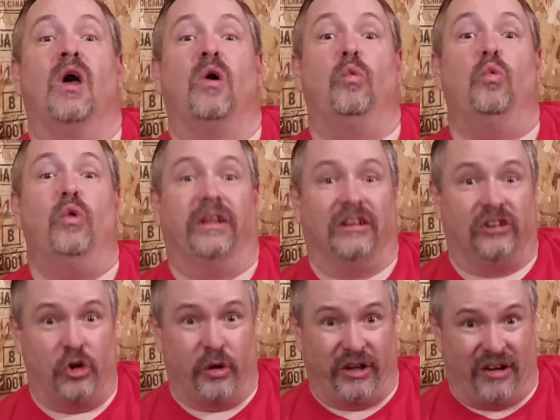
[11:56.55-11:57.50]
We'll
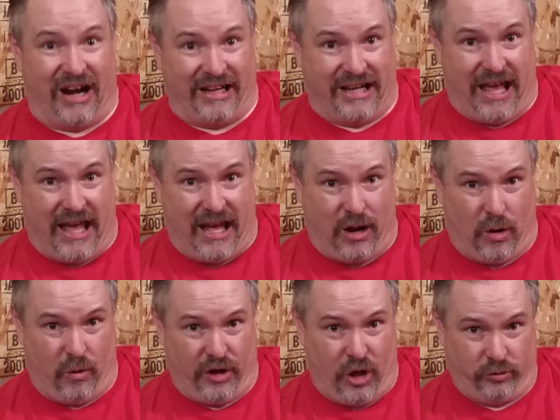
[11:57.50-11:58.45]
do it right
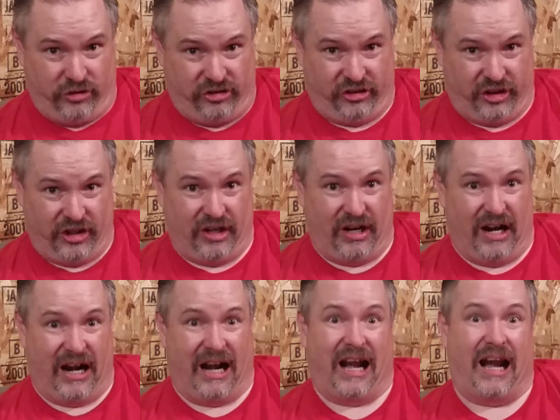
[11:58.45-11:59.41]
now. No,
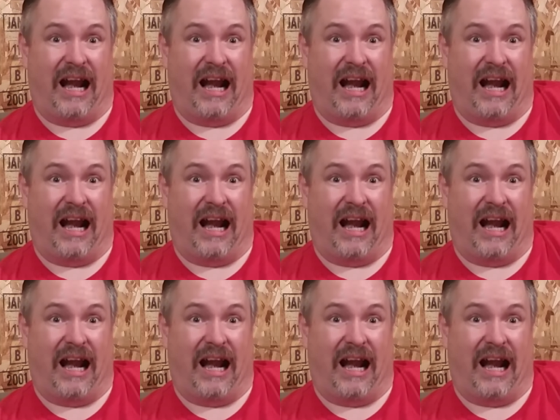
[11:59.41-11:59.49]
sir.